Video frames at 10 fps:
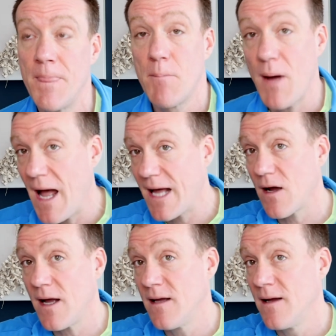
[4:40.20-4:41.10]
But had
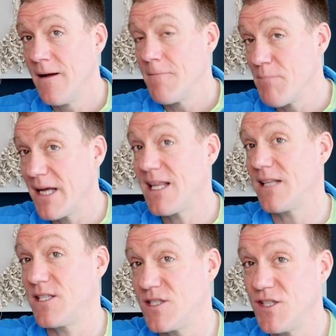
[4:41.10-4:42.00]
I made that
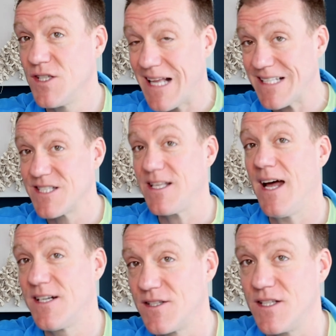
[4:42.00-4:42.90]
decision, that
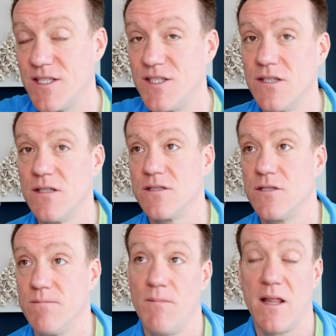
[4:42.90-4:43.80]
standard decision
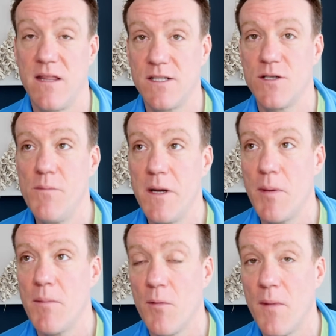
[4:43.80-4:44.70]
that I think too many
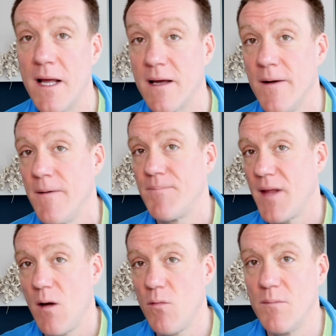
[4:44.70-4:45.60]
people make,
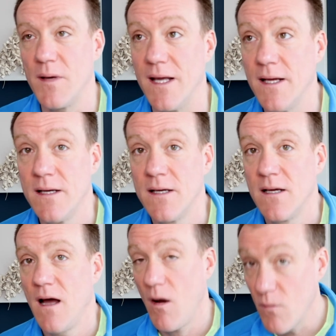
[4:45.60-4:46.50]
I wouldn't be here.
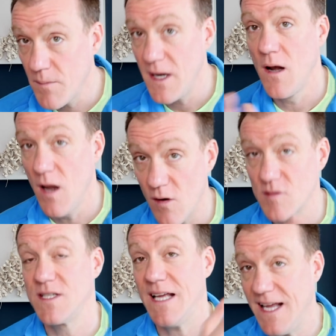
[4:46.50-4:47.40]
I would have been
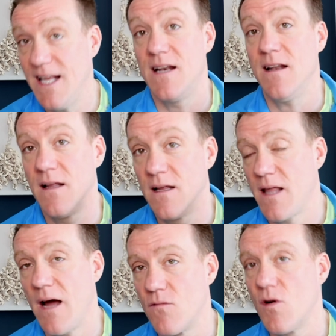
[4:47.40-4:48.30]
locked in
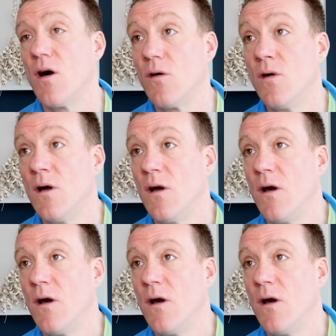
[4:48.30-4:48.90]
that role